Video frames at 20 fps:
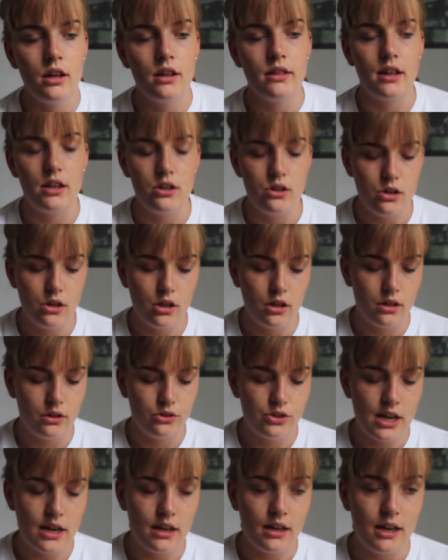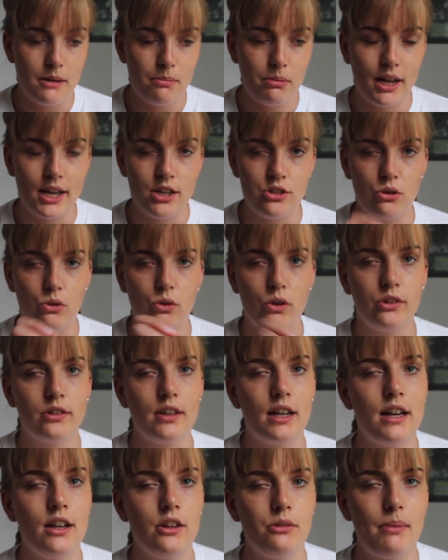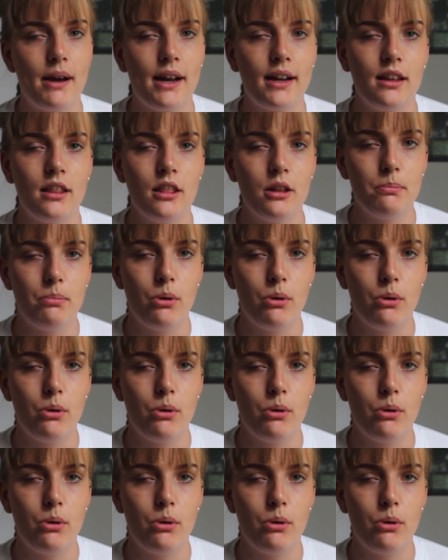then you can gently place your contact lens back in the